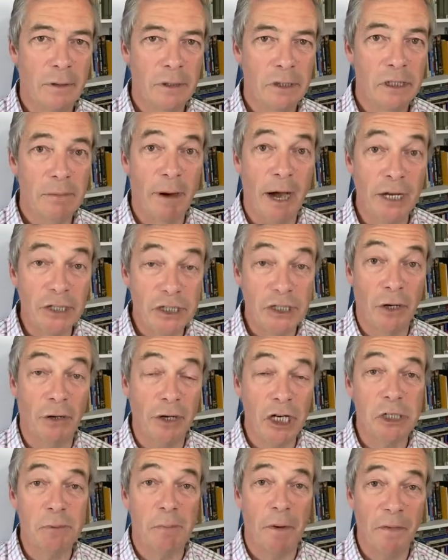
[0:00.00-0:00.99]
to my
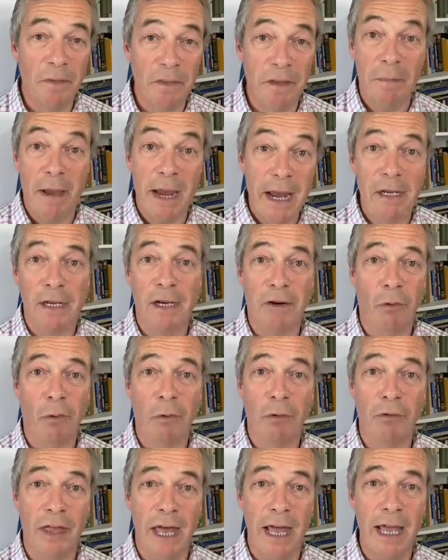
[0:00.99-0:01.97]
astonishment, the media
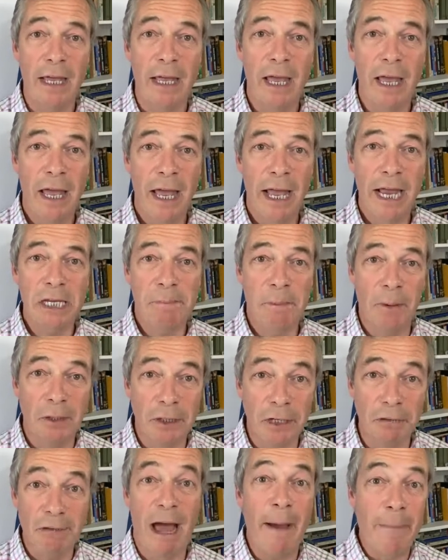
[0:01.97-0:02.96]
all think he's
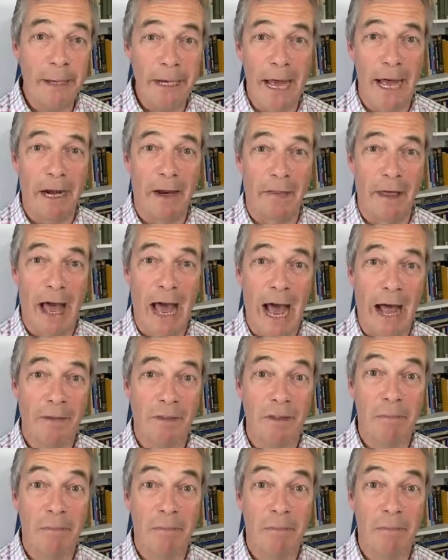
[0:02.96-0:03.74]
pulled a rabbit out of the hat.